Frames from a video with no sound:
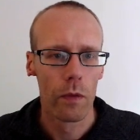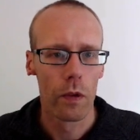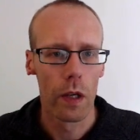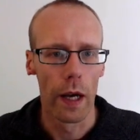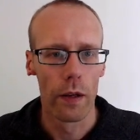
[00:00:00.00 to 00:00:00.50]

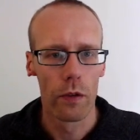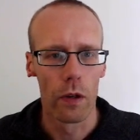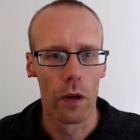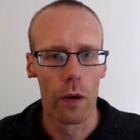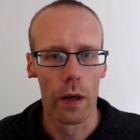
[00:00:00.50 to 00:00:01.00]
Okay,
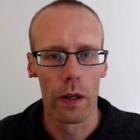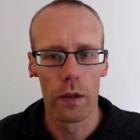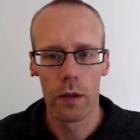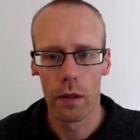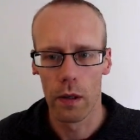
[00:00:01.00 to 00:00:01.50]
so
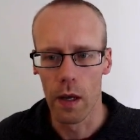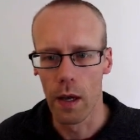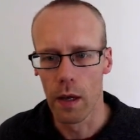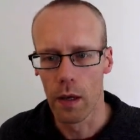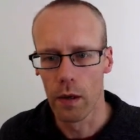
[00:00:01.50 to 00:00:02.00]
it
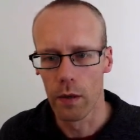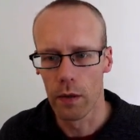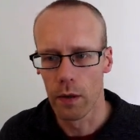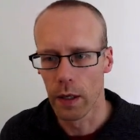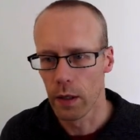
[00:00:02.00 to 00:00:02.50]

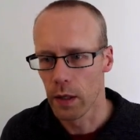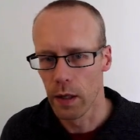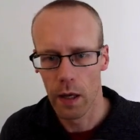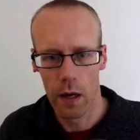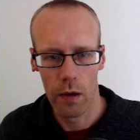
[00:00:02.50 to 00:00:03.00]
is linked in
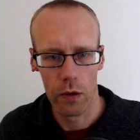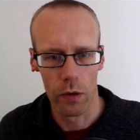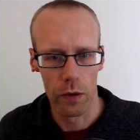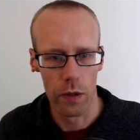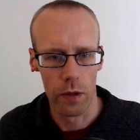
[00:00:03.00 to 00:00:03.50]
there. It's
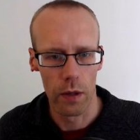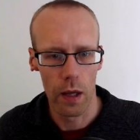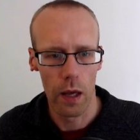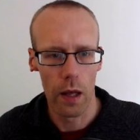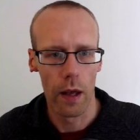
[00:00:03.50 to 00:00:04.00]
hooked into
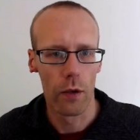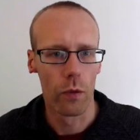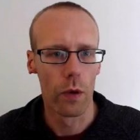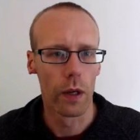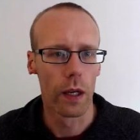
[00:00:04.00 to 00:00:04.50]
there. That's
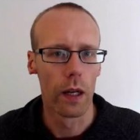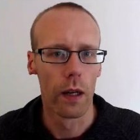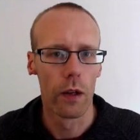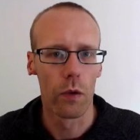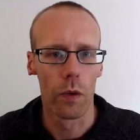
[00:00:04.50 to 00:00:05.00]
working.
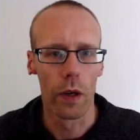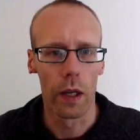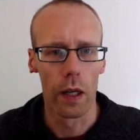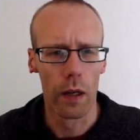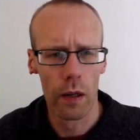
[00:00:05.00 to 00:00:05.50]
That's
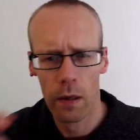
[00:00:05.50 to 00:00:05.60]
working.